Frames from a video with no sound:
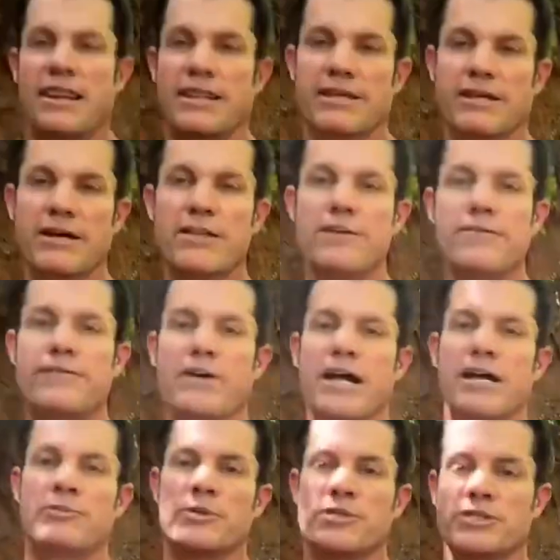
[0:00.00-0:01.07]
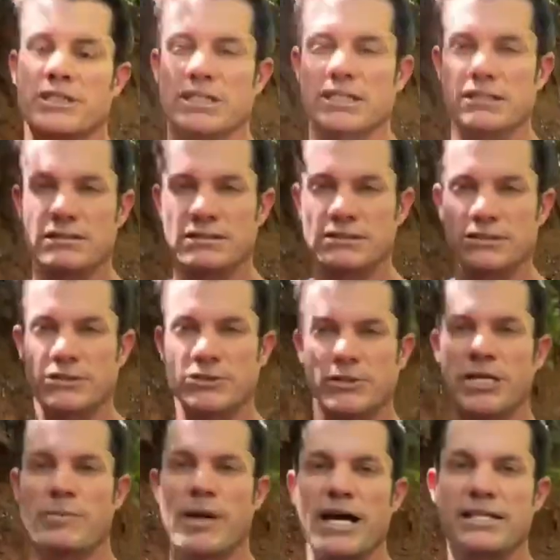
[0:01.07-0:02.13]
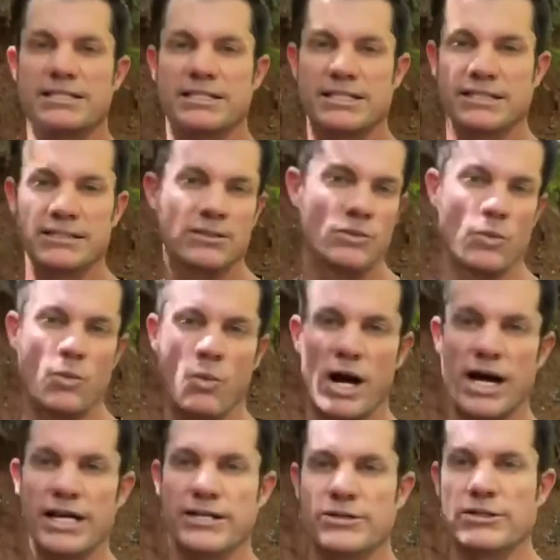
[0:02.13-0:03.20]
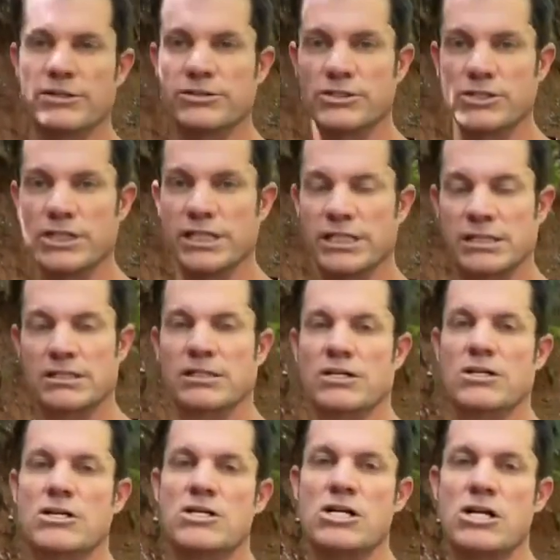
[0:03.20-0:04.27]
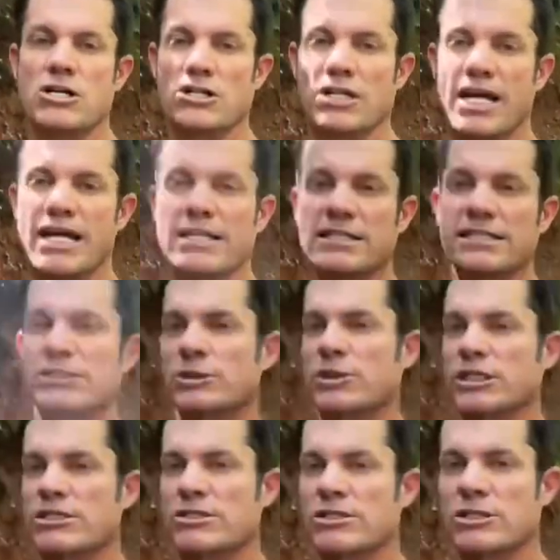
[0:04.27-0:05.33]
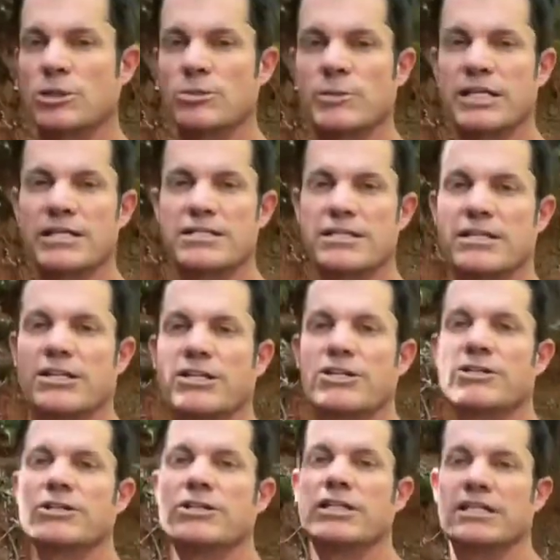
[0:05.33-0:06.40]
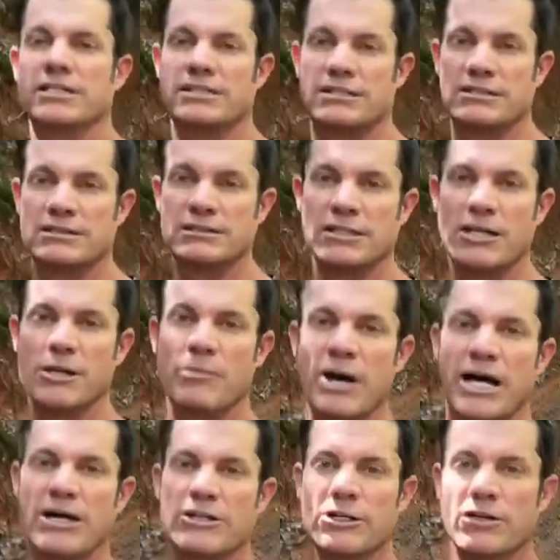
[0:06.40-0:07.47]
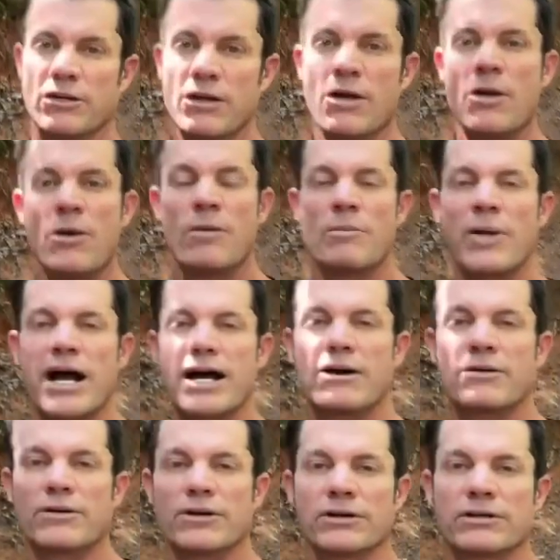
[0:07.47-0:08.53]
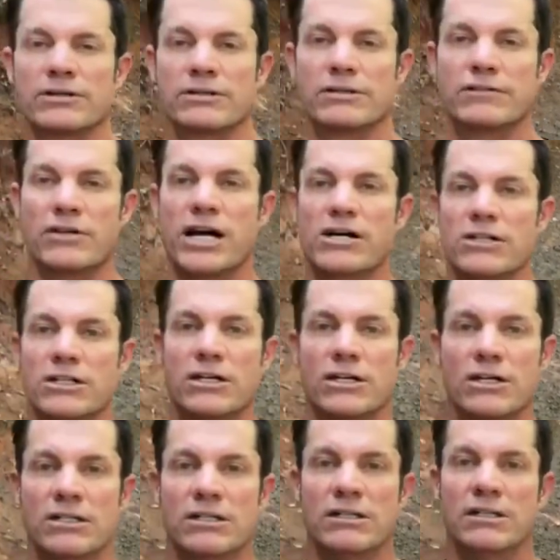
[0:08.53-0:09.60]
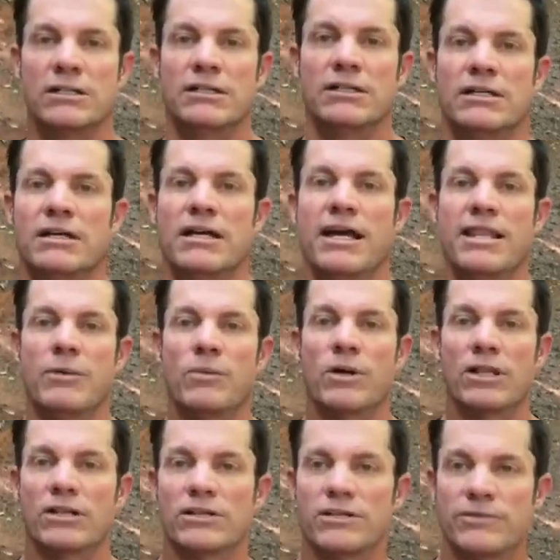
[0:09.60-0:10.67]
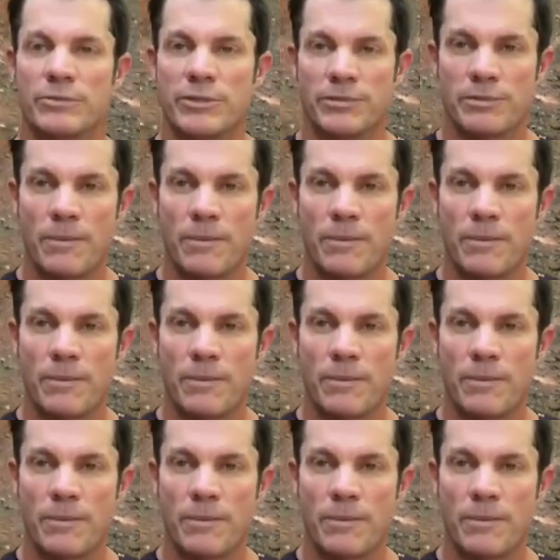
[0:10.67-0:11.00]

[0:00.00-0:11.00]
The other 5% who keep asking why you don't drink are likely doing so because they are curious about your power over alcohol and they want to learn from you.